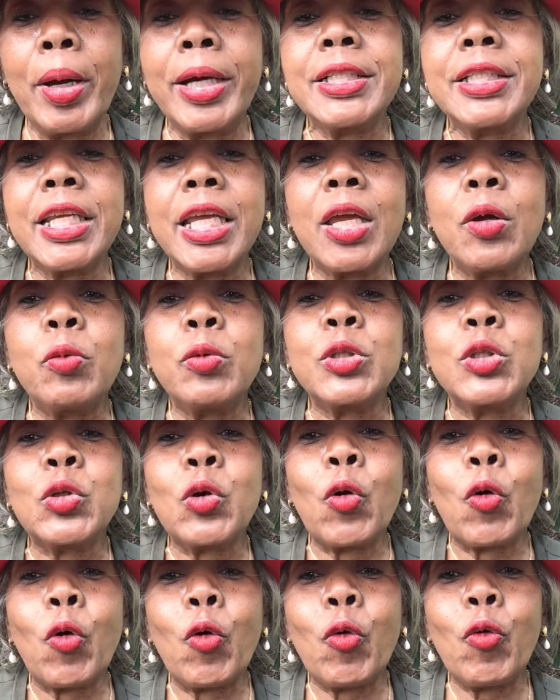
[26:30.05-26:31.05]
my day
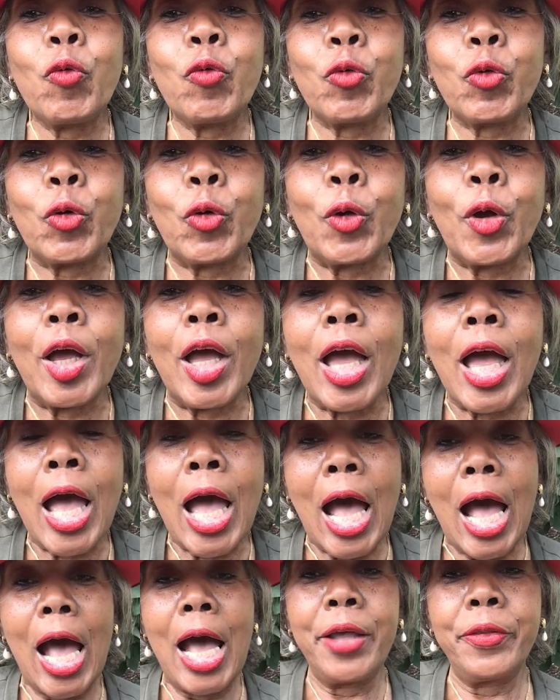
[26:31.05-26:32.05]
was over.
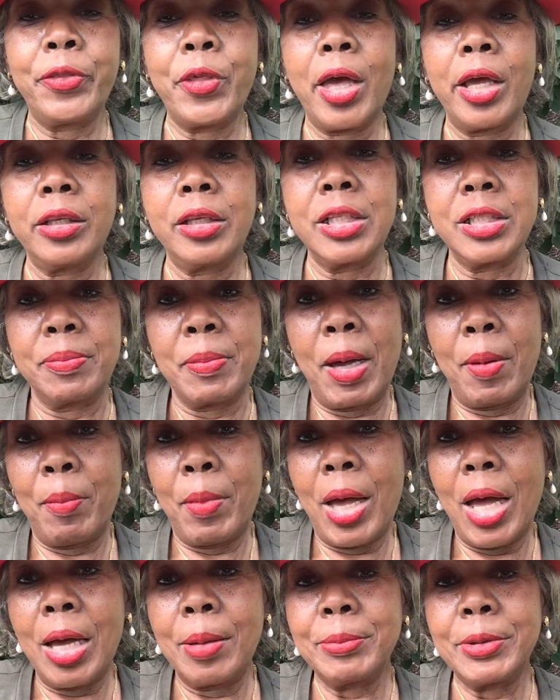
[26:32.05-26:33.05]
I thought, because my
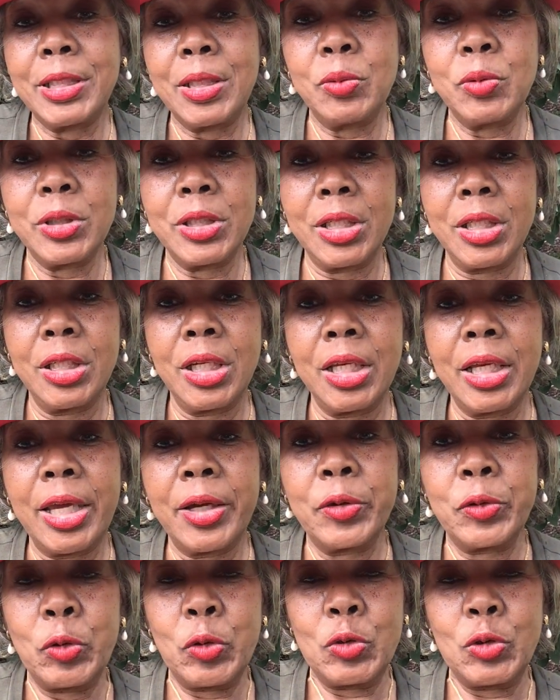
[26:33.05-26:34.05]
mom, she was in a
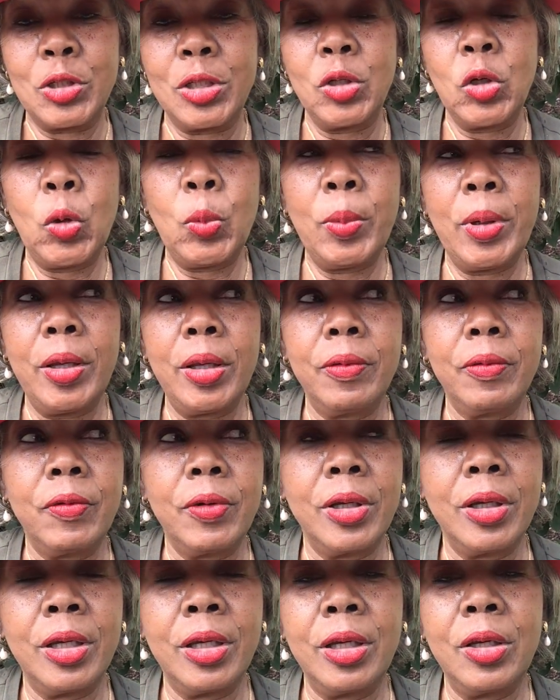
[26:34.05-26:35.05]
nursing home in
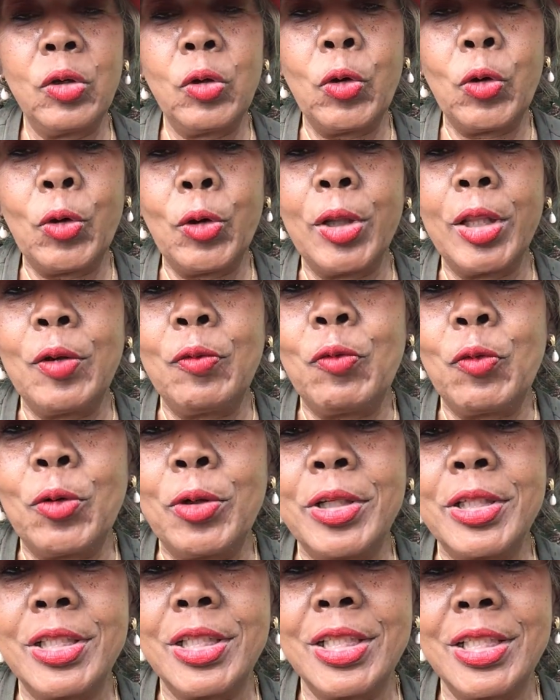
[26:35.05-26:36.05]
her early
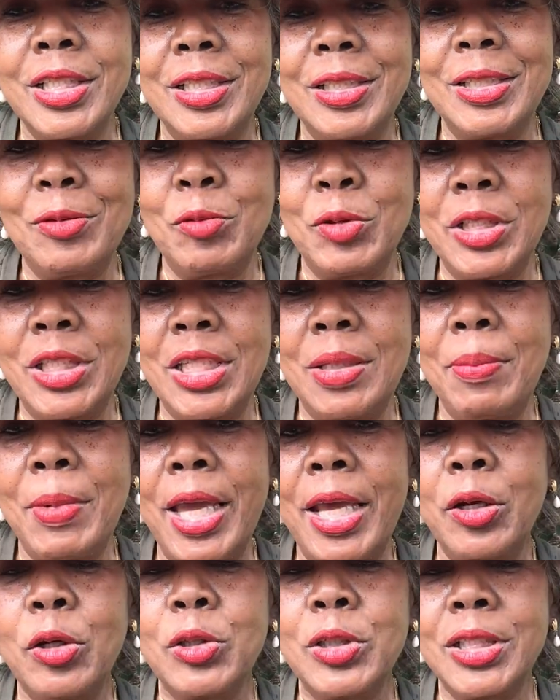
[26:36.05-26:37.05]
40s, and when she
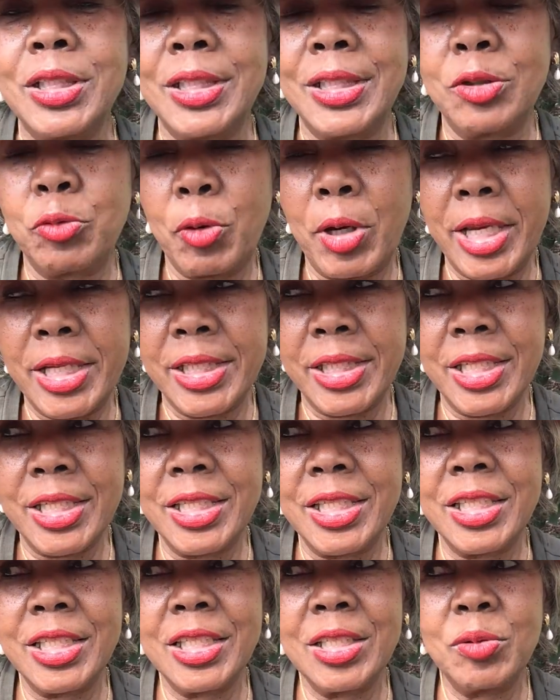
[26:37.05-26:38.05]
made her
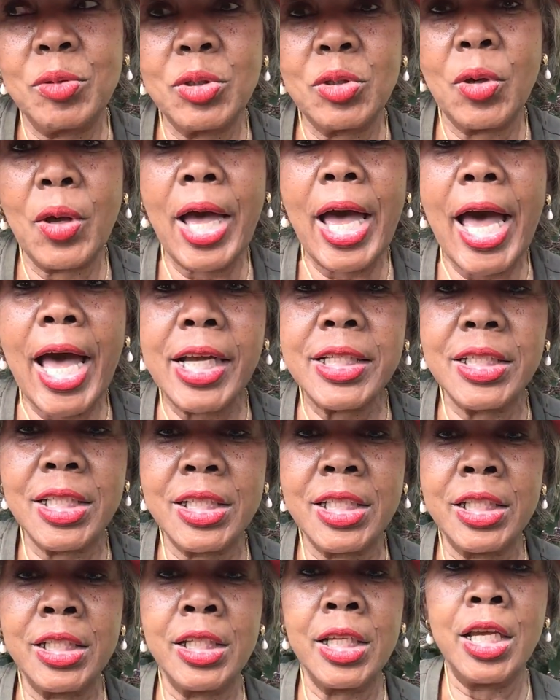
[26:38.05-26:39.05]
transition, she was on
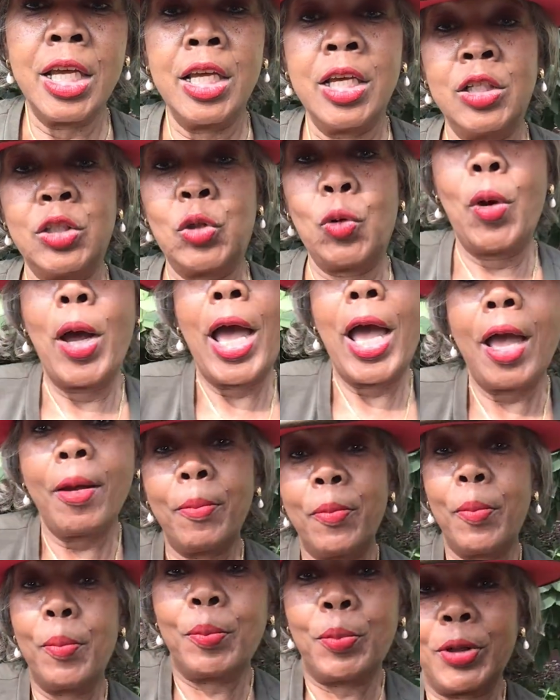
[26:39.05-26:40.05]
oxygen. So I
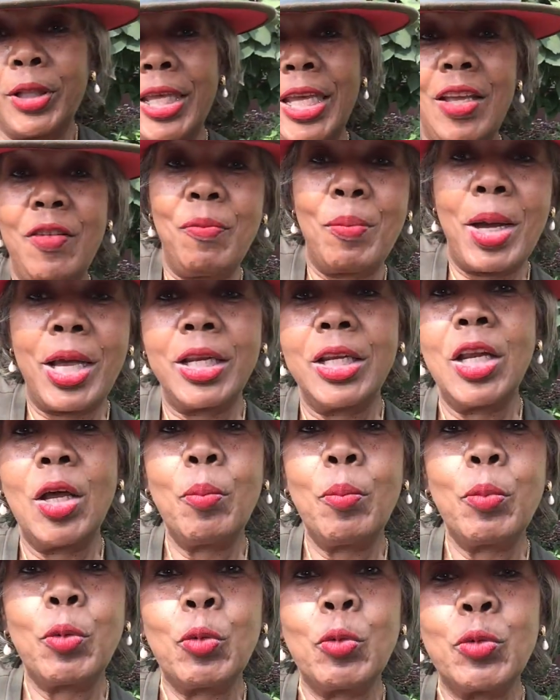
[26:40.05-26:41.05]
believed my
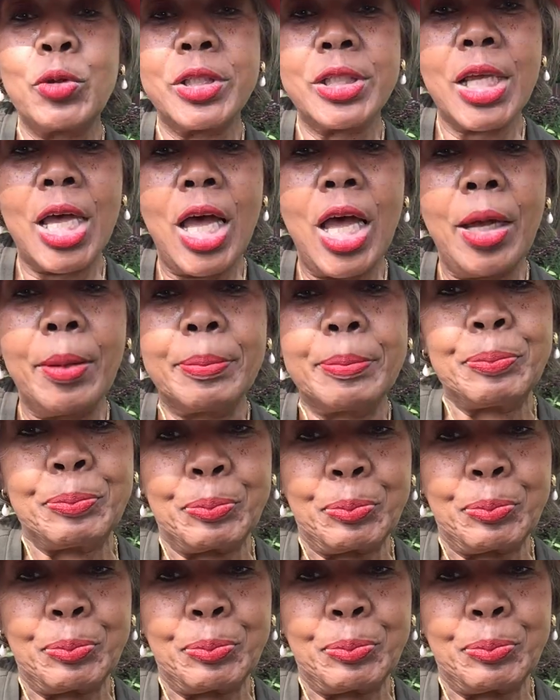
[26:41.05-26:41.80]
number was up.